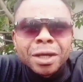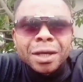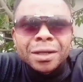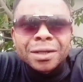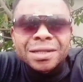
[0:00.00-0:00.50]

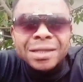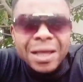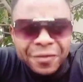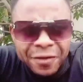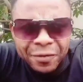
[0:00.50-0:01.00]
there's
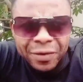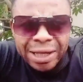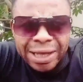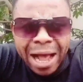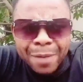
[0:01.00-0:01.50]
nothing
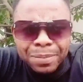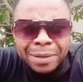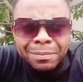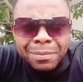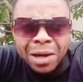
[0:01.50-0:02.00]
really
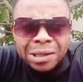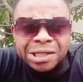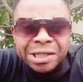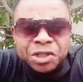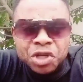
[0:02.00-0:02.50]
happening
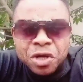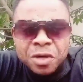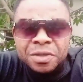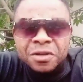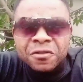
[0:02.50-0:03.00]
much in
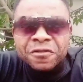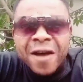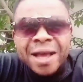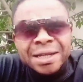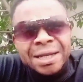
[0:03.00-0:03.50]
terms of
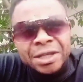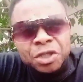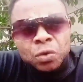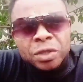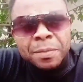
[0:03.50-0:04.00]
finding a
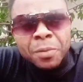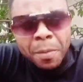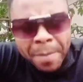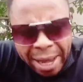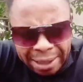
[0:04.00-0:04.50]
suitable
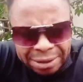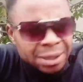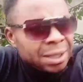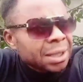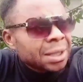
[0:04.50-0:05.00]
mate.
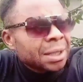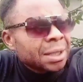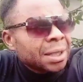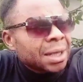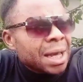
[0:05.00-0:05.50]

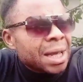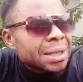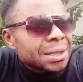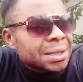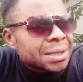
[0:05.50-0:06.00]

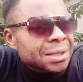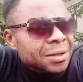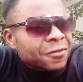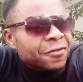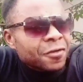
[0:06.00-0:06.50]
And
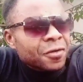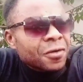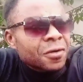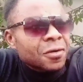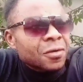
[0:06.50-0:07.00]

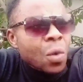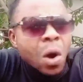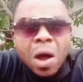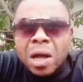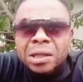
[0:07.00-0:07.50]
for
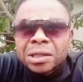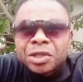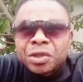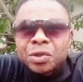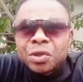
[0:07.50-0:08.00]
one,
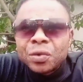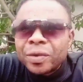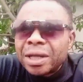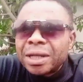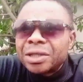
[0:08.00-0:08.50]
you
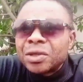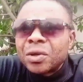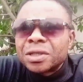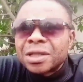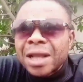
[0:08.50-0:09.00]
really
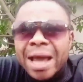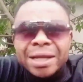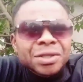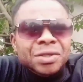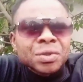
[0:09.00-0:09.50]
don't like
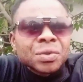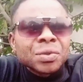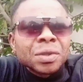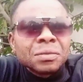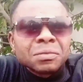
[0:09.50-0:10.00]

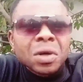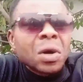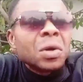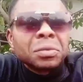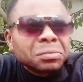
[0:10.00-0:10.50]
to,
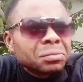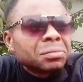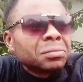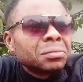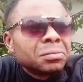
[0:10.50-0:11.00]

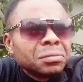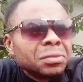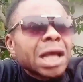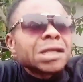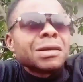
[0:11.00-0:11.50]

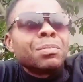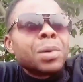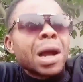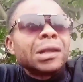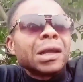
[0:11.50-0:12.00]
that's a
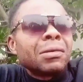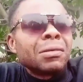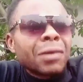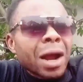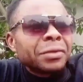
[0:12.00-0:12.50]
brother
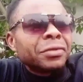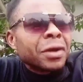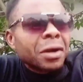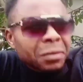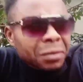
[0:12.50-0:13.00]
right
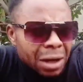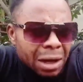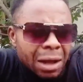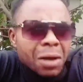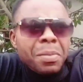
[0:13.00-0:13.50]
there.
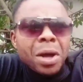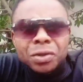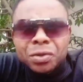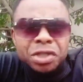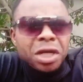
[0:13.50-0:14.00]
How about
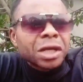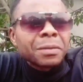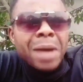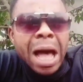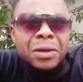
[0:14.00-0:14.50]
you check
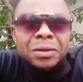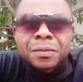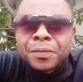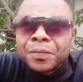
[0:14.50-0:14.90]
him out?